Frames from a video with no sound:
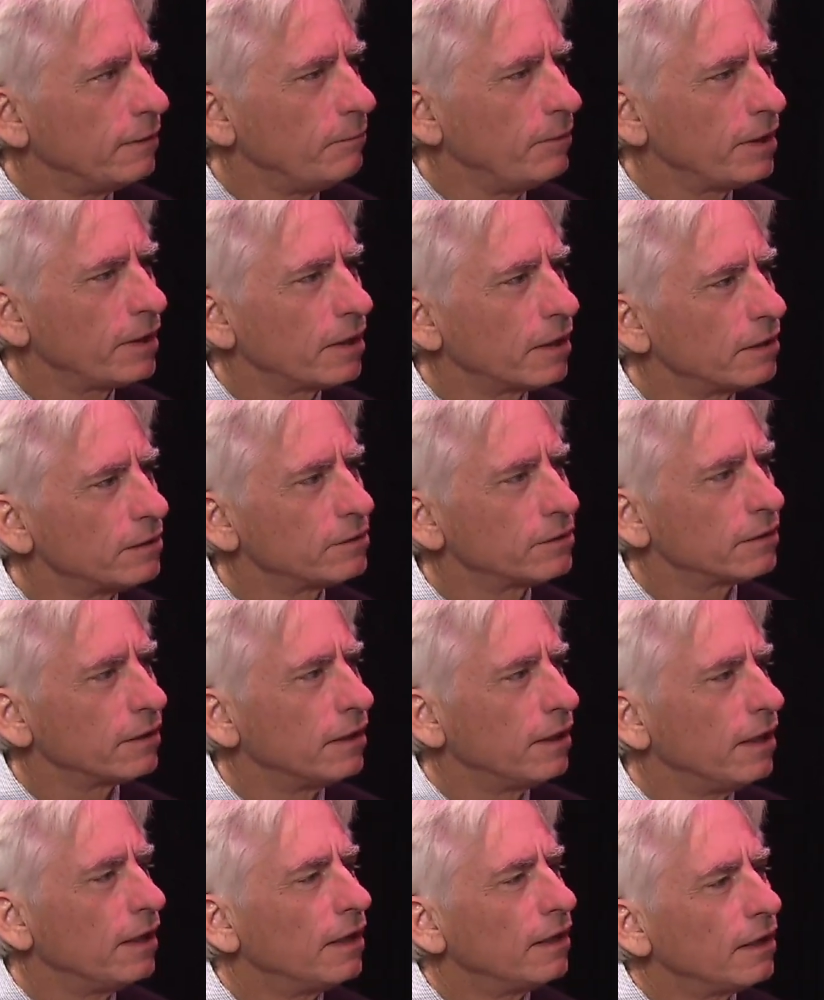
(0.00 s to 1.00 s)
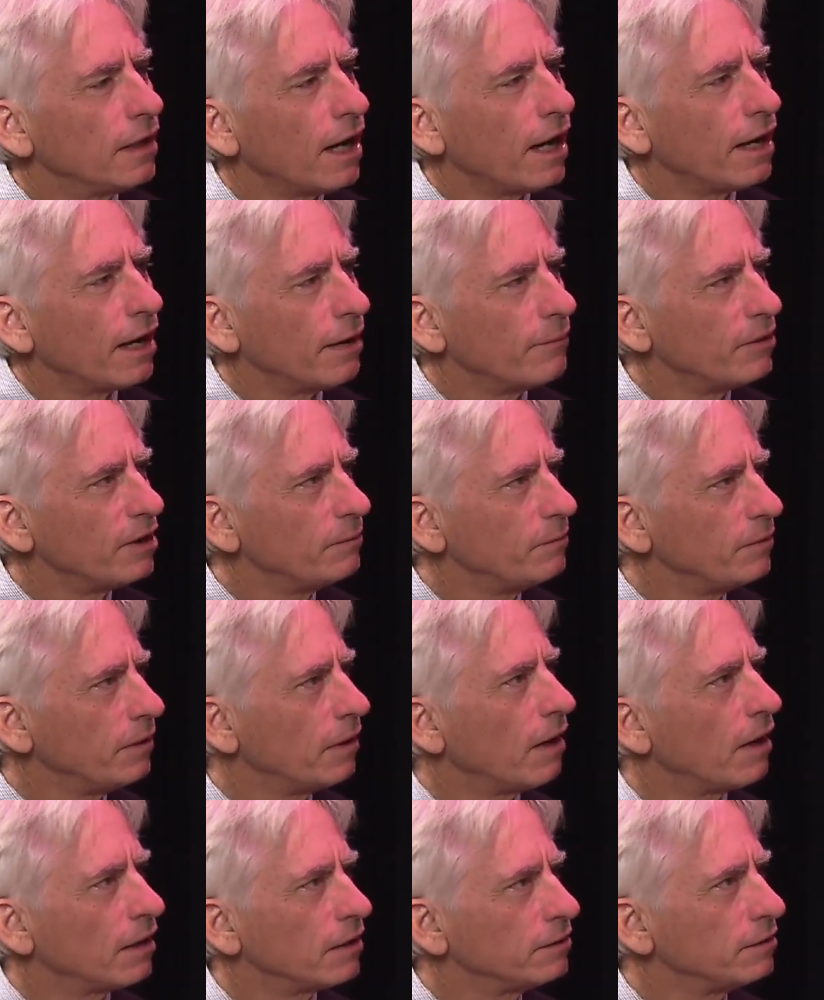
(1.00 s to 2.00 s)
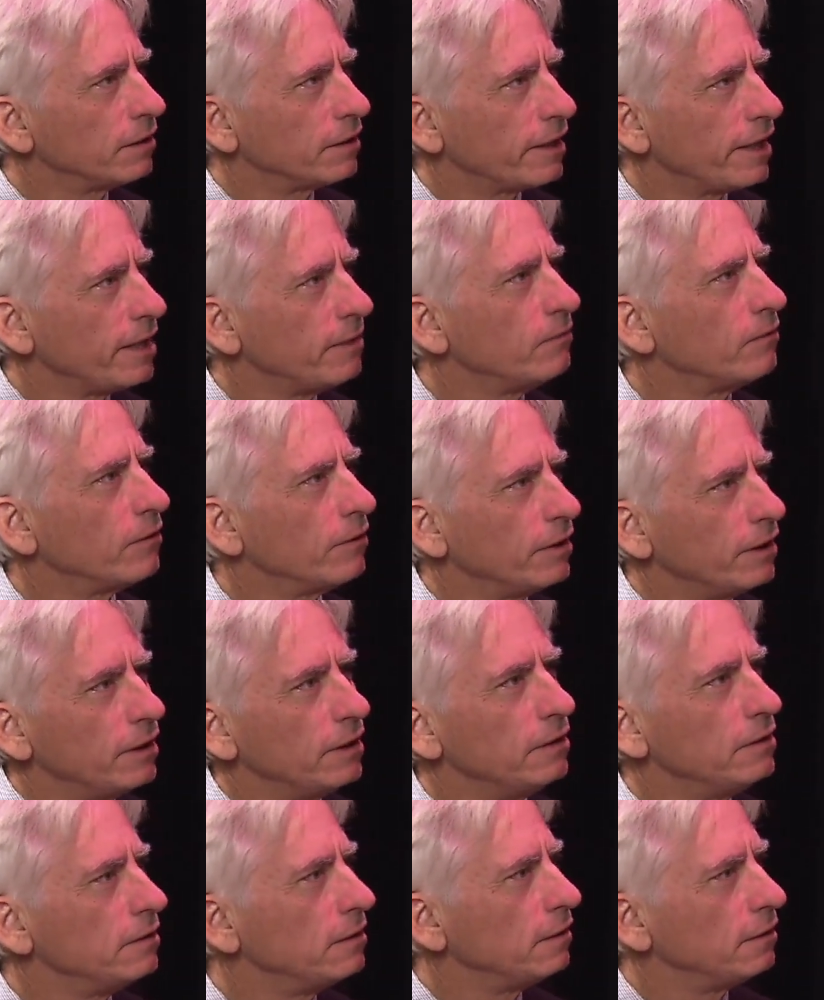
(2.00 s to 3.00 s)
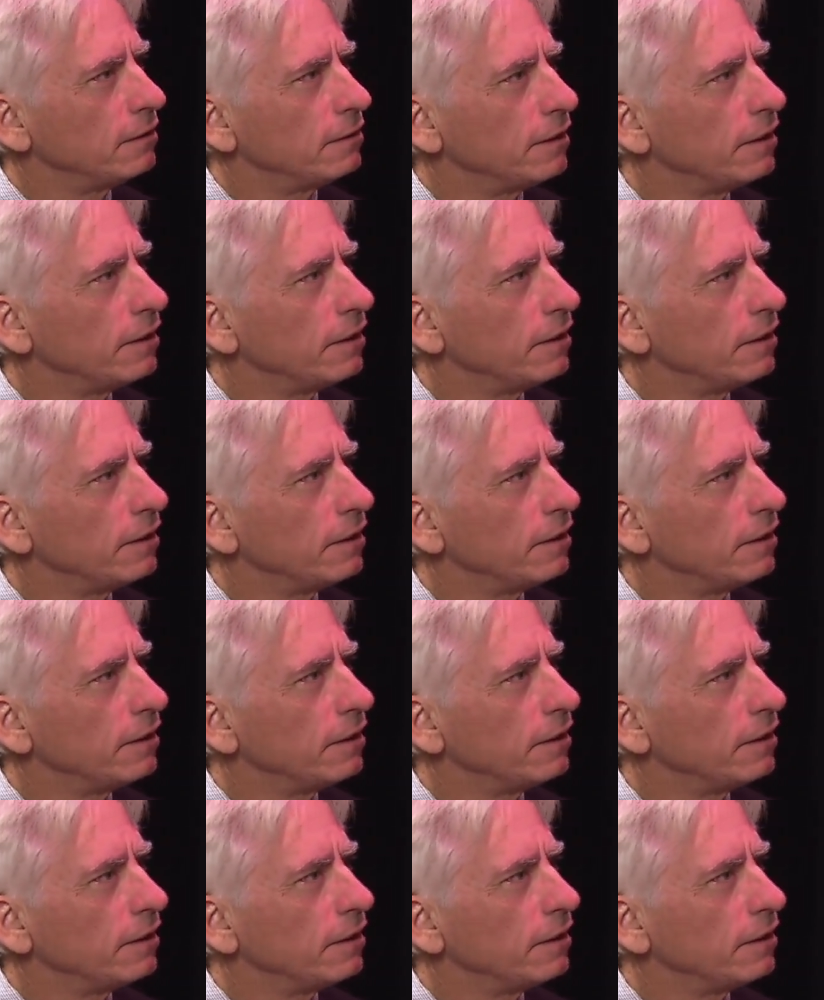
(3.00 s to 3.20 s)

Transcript: because I'm going to be honest, it came very easy.